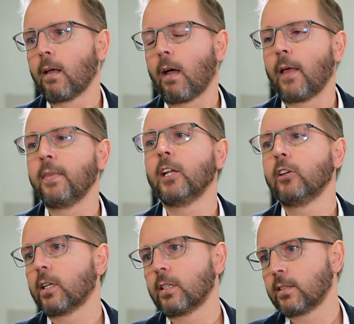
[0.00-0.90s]
And then
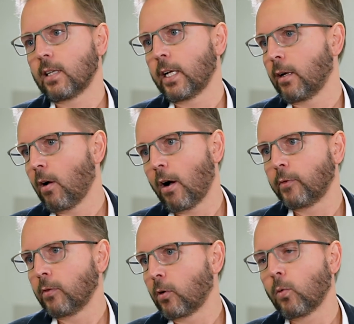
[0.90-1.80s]
you can decide,
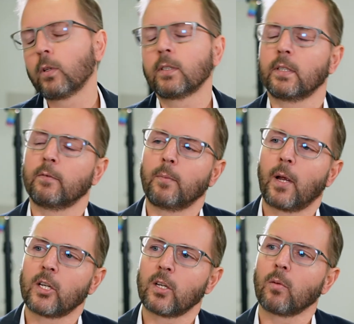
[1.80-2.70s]
after you've got all this
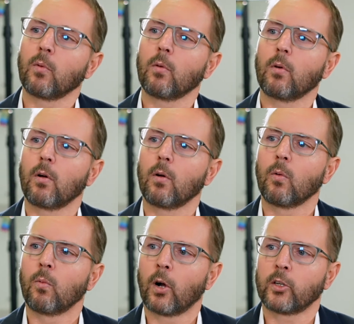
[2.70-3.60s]
information,
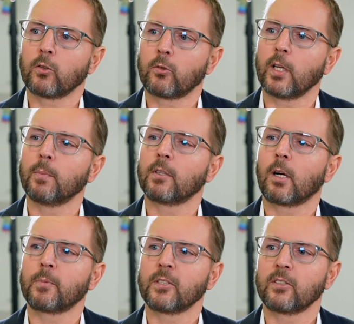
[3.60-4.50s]
what your treatment
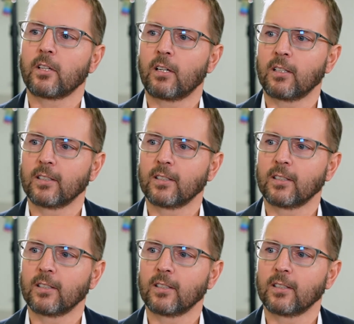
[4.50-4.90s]
options are.